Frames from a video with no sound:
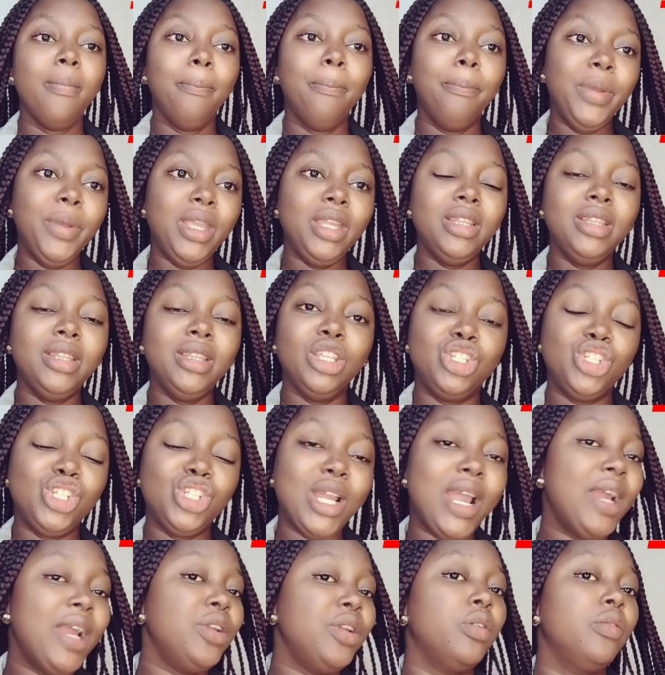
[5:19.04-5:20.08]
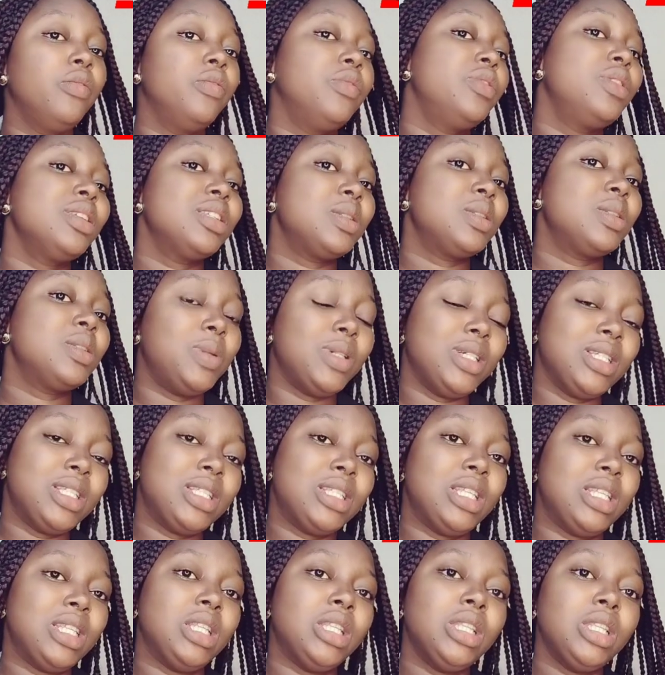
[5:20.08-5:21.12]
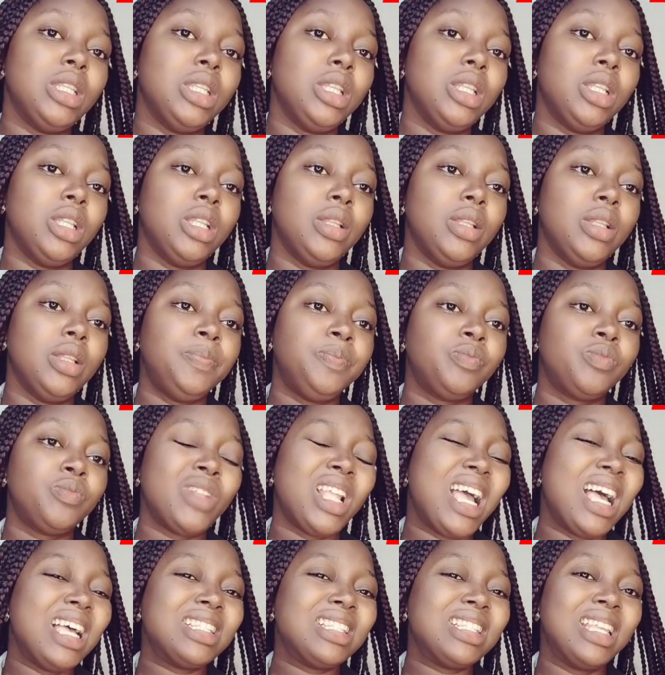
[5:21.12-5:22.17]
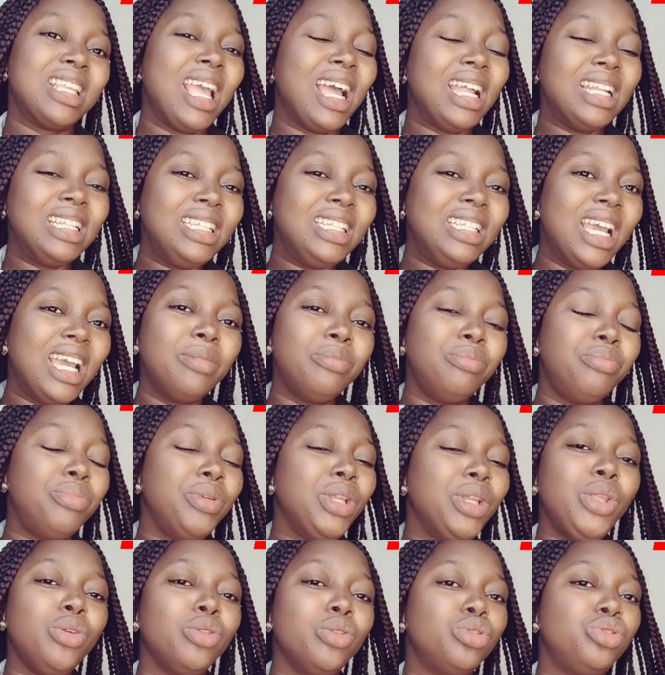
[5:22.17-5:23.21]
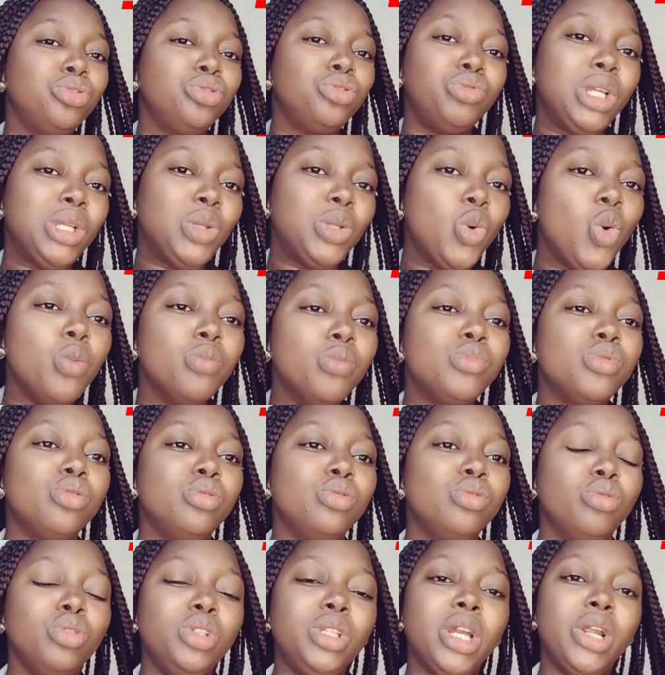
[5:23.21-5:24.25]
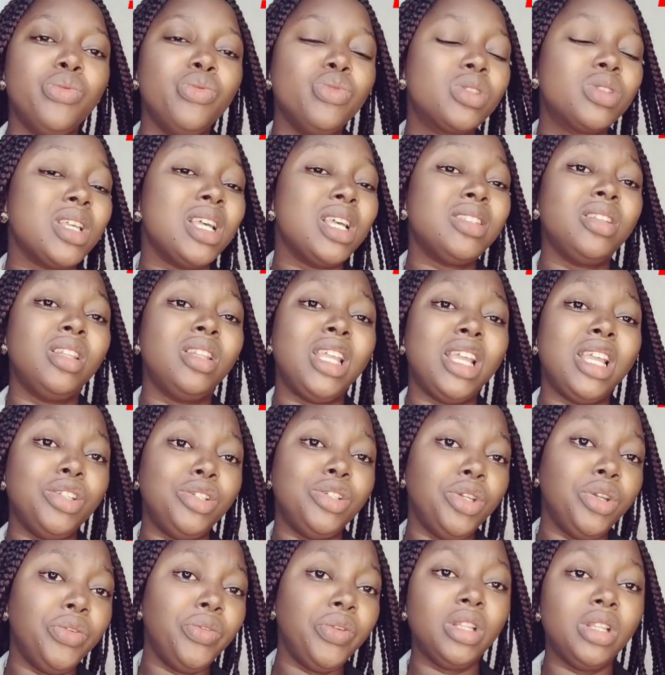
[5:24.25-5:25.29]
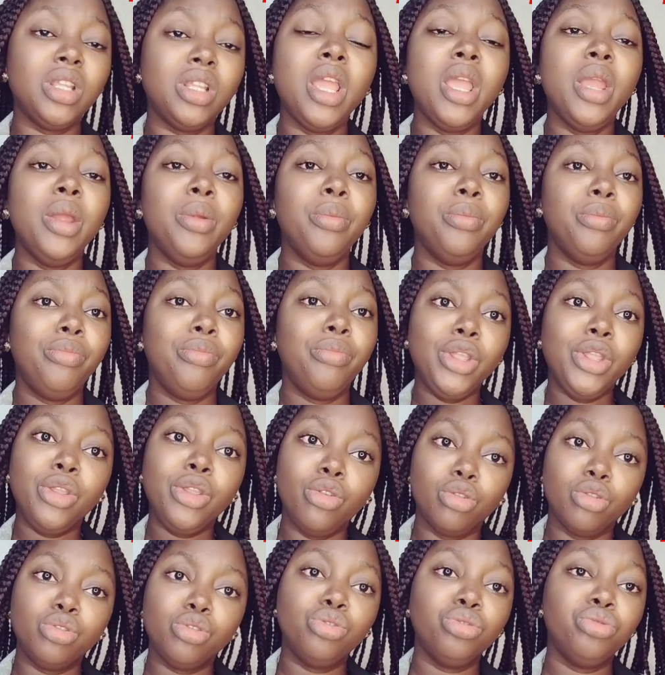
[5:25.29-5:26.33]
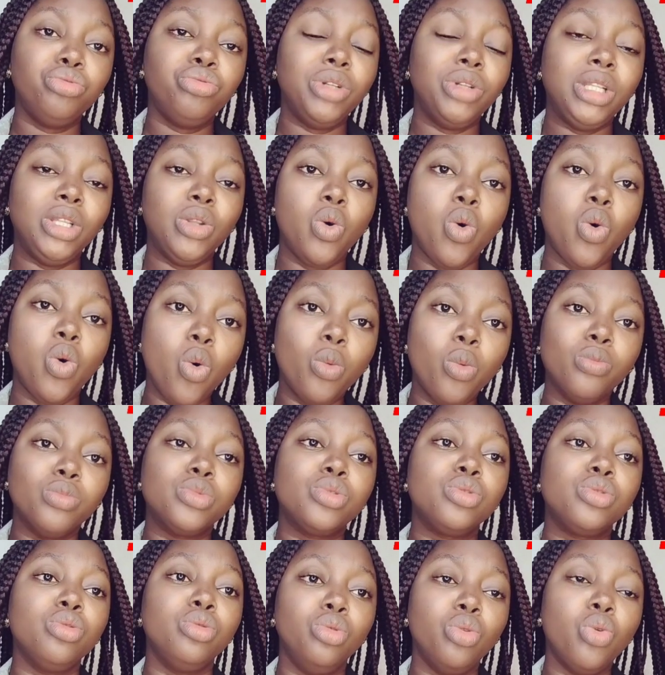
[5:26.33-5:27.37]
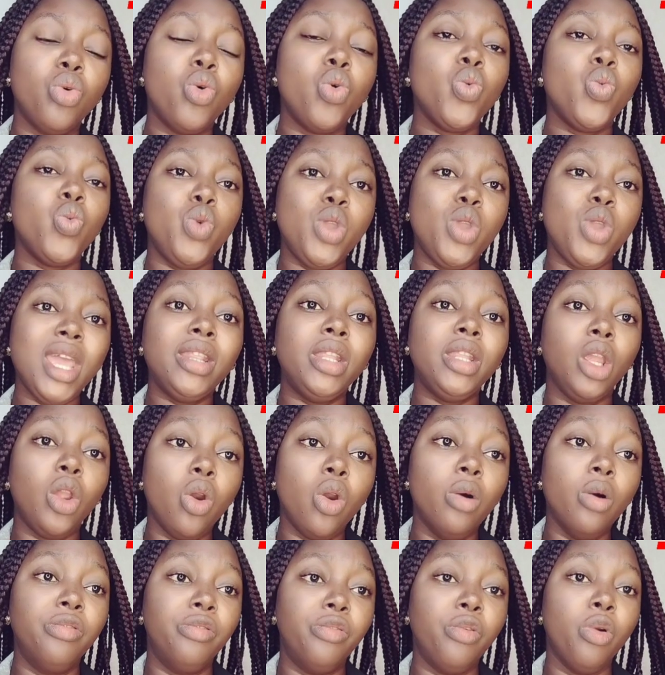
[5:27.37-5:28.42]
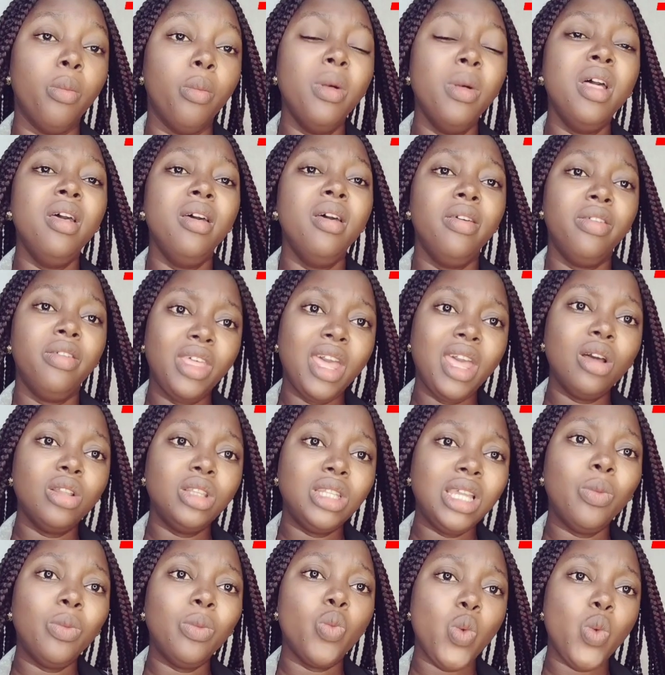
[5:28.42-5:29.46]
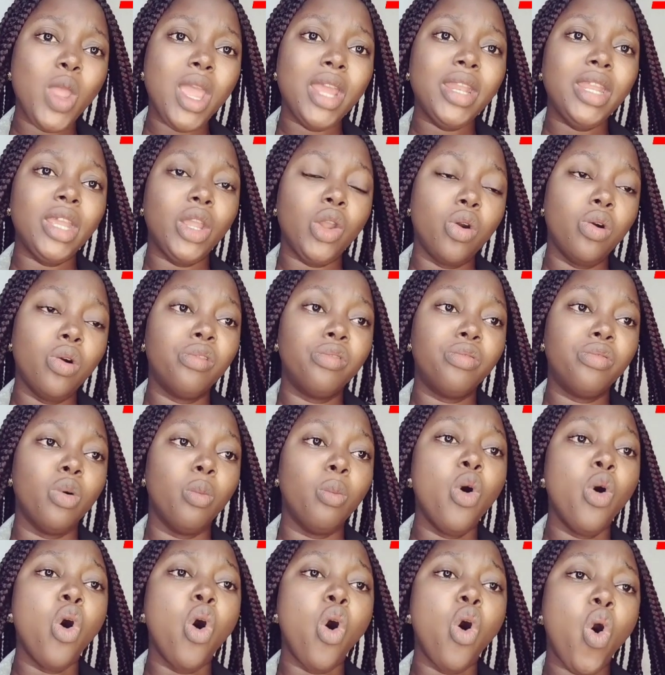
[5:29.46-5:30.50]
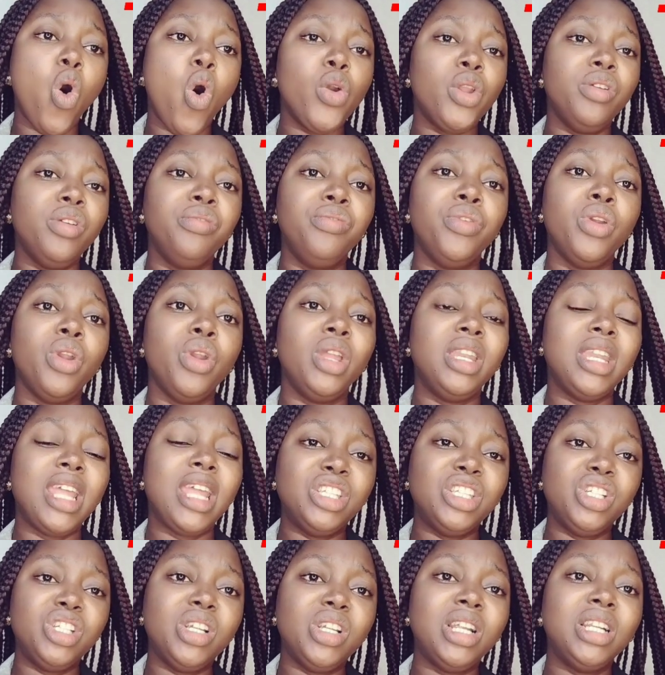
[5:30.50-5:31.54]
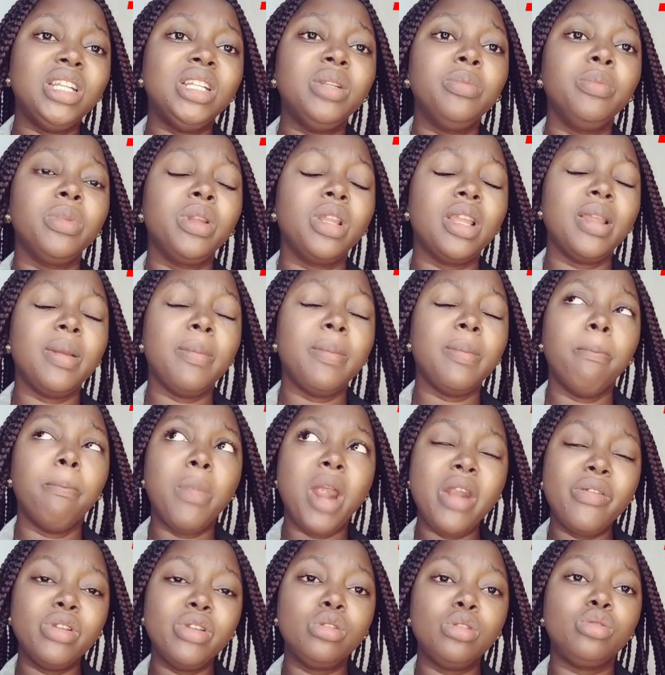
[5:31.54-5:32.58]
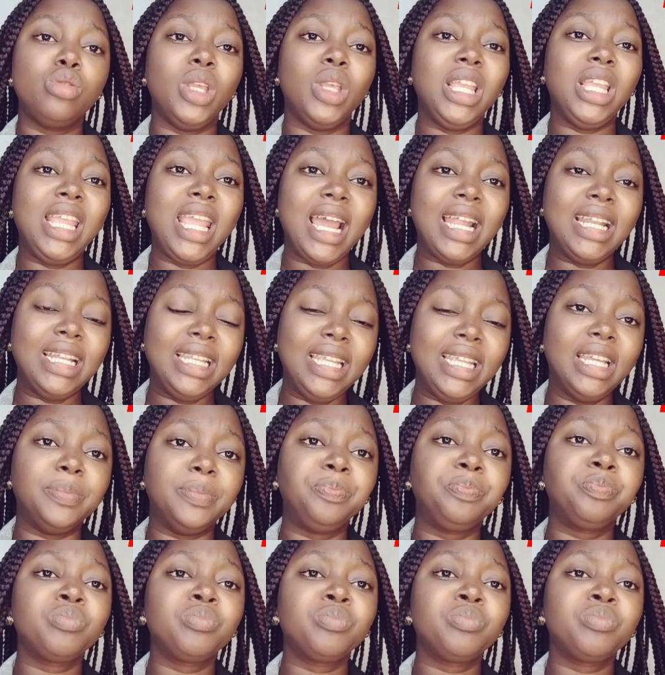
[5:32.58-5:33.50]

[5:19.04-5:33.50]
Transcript: being the child of this person. As a Ghanaian, bring your children home to know their roots. As a Nigerian, bring your children home to know where they come from. Tell them where they come from. Or if you're a Nigerian married to a Ghanaian,